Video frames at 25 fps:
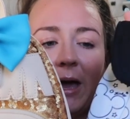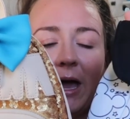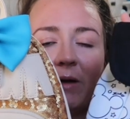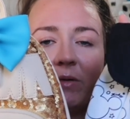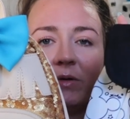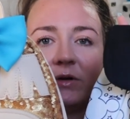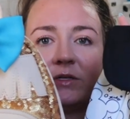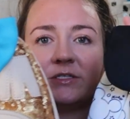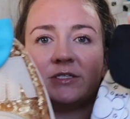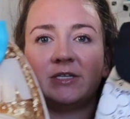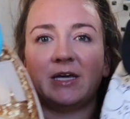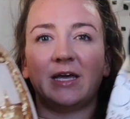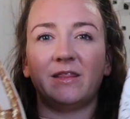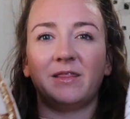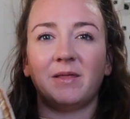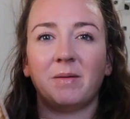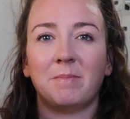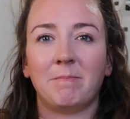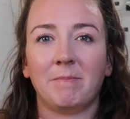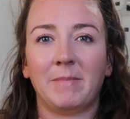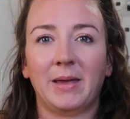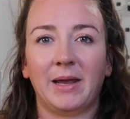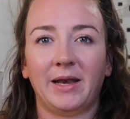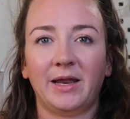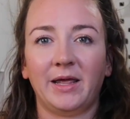I would say the
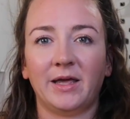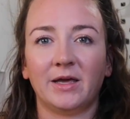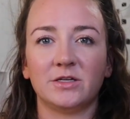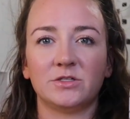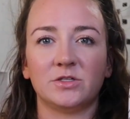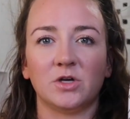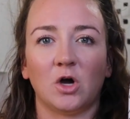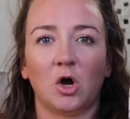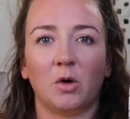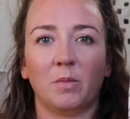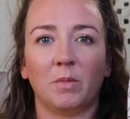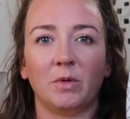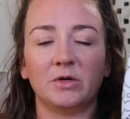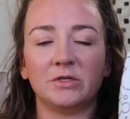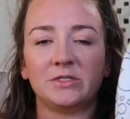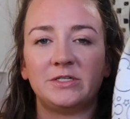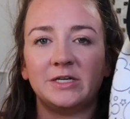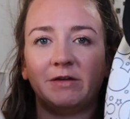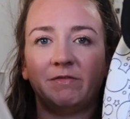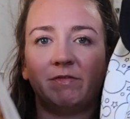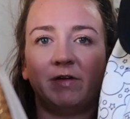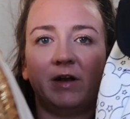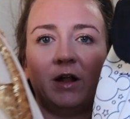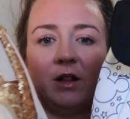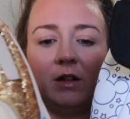mini is almost
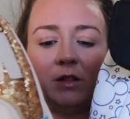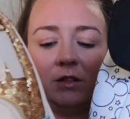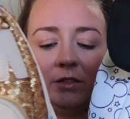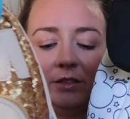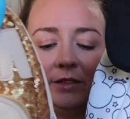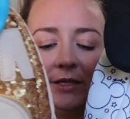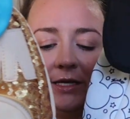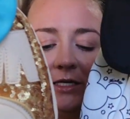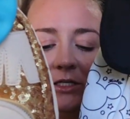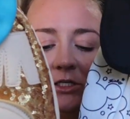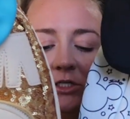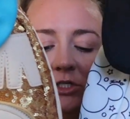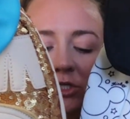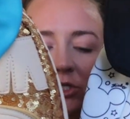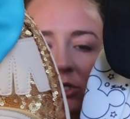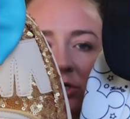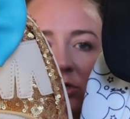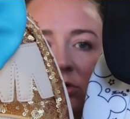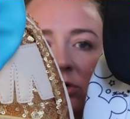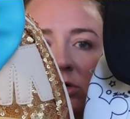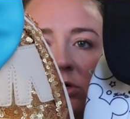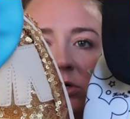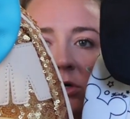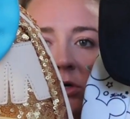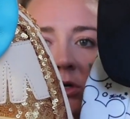even a
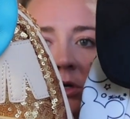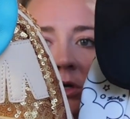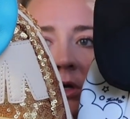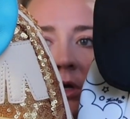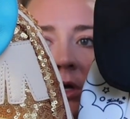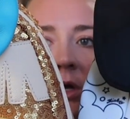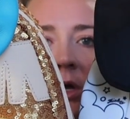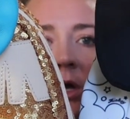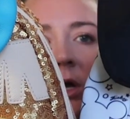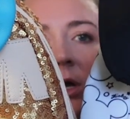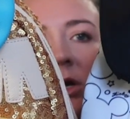little,